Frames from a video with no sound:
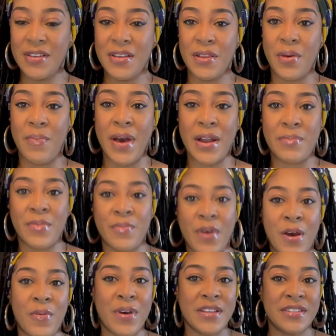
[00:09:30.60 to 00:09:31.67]
the bottom of
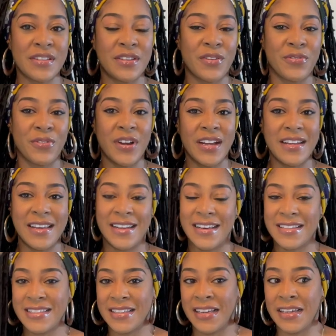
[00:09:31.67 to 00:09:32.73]
my waist in the front, and I
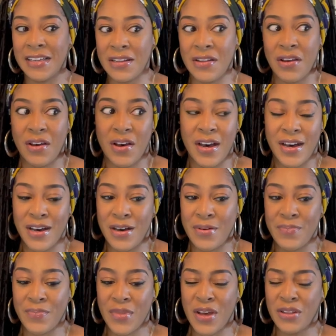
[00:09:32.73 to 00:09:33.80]
said
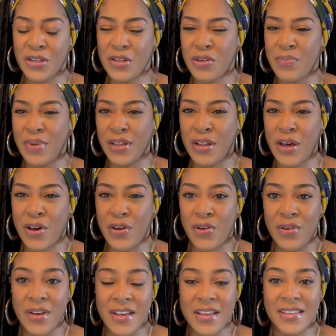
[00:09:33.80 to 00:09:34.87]
a little
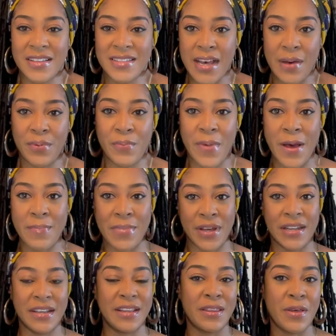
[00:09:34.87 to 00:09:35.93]
below the top of my
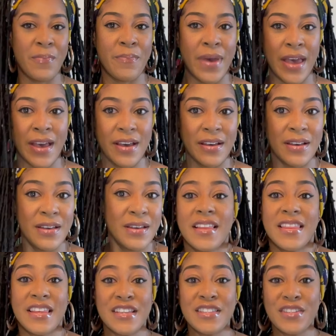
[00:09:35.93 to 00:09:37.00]
butt in the back.
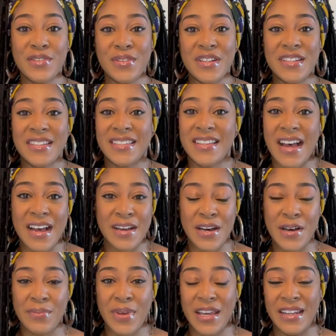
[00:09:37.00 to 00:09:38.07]
This unit does not
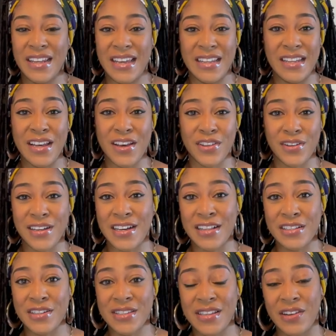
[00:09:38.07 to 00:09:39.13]
come in any other
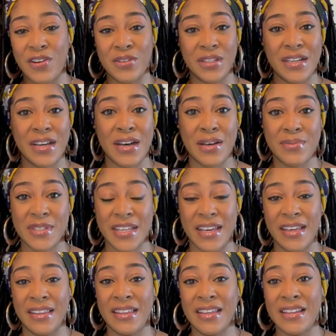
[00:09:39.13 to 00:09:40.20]
colors. It only comes
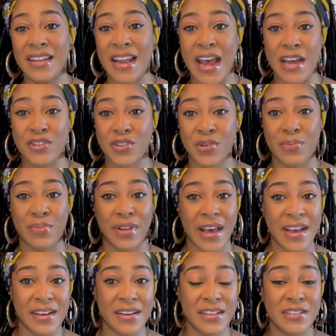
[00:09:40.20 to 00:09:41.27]
in the natural
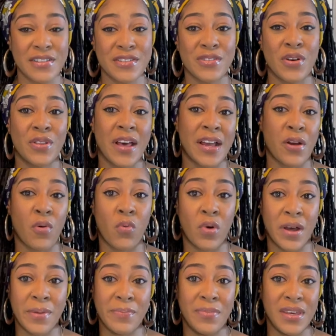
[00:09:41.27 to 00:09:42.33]
black color, so like a
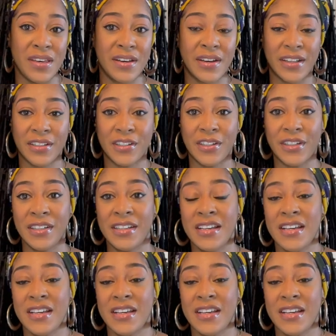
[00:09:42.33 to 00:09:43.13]
1B color.